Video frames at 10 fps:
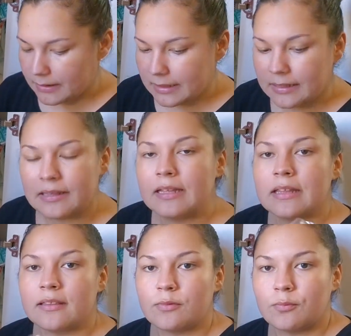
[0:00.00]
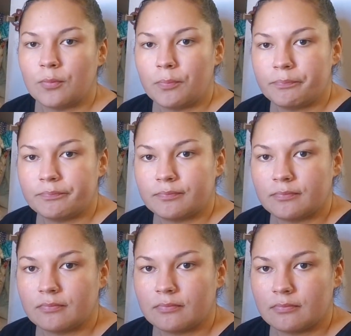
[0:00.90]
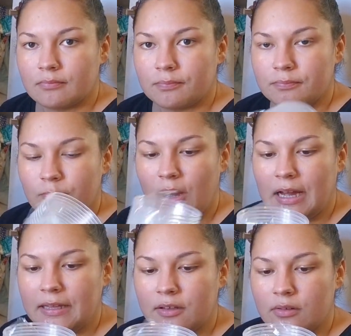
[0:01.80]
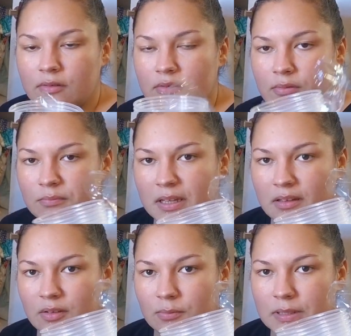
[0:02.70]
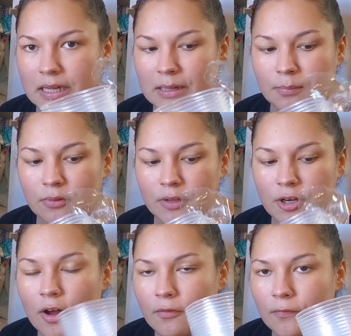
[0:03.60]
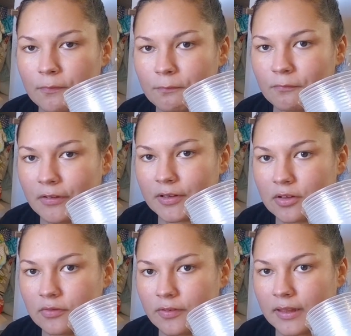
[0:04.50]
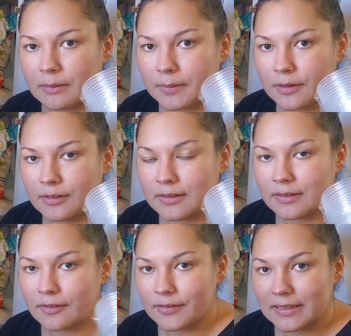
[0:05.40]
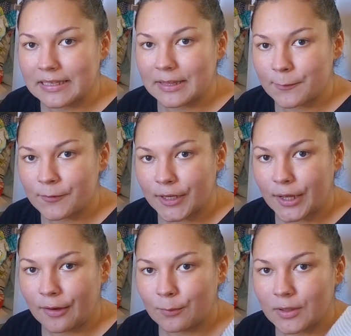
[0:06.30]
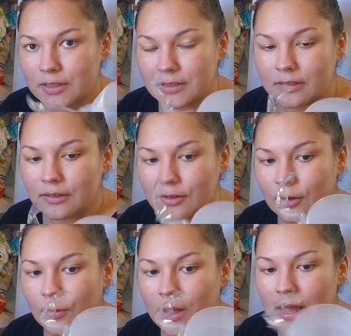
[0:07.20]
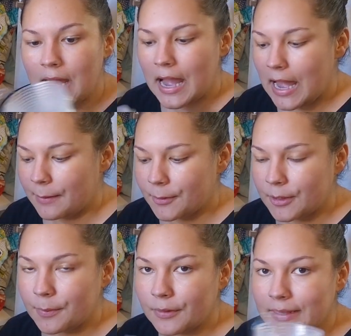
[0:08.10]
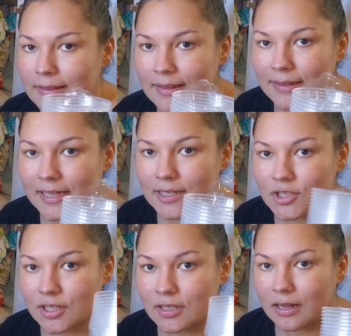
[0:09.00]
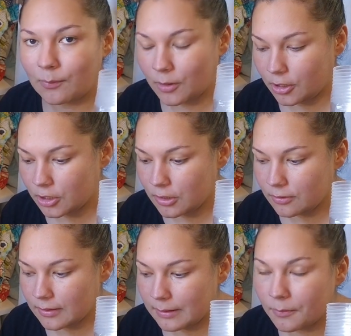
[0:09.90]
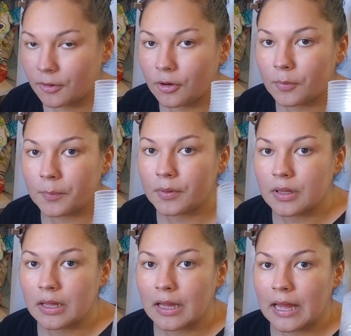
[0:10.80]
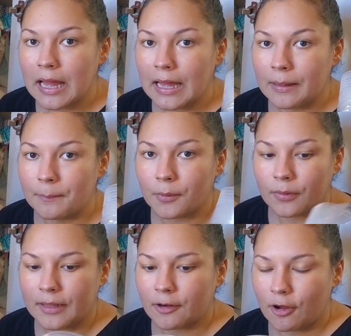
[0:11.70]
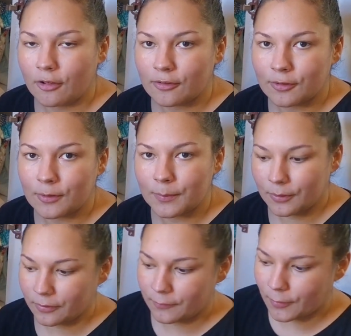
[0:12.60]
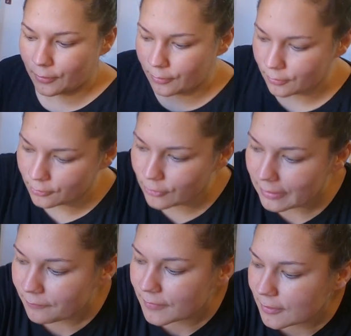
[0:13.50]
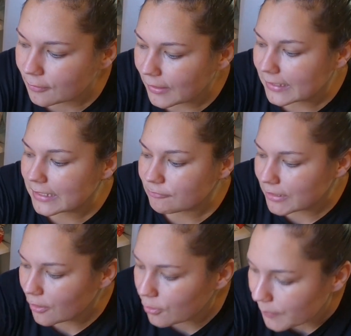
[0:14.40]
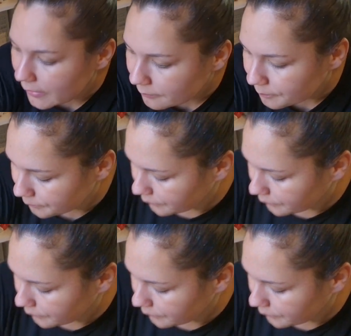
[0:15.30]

This is what I use to mix up dye, but they're not very good for that because obviously it's really hot water. So I'm going to put these in the kitchen and we're going to use them up, but they're not suitable for crafts, so they need rehoming.